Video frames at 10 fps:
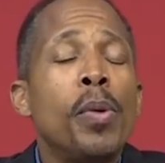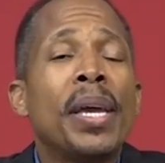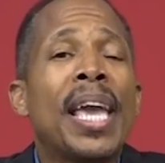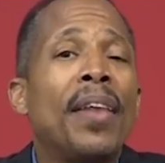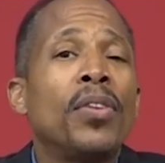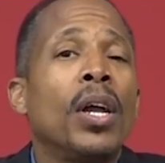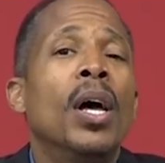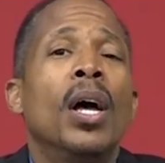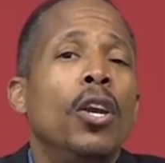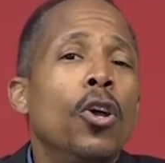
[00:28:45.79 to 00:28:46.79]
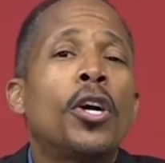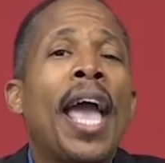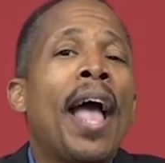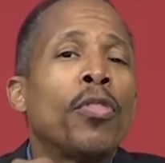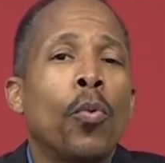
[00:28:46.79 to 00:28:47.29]
We begin to look
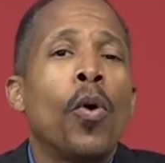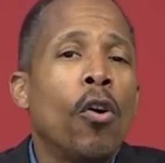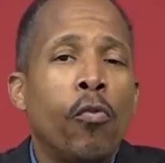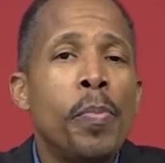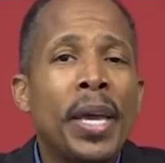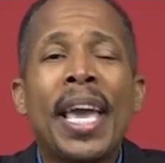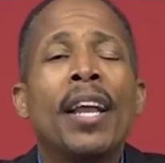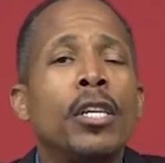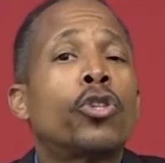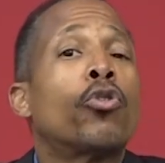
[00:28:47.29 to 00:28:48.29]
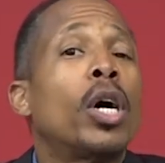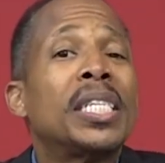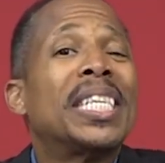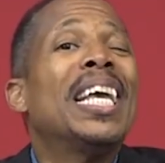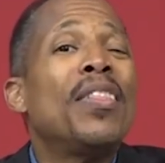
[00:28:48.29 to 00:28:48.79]
at the wealth. We begin to
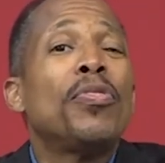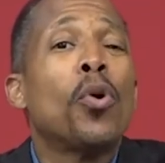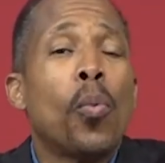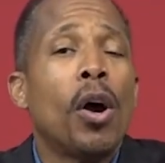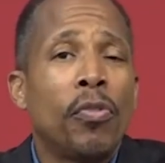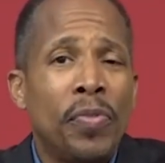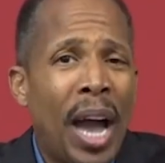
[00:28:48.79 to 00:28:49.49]
trust in the wealth.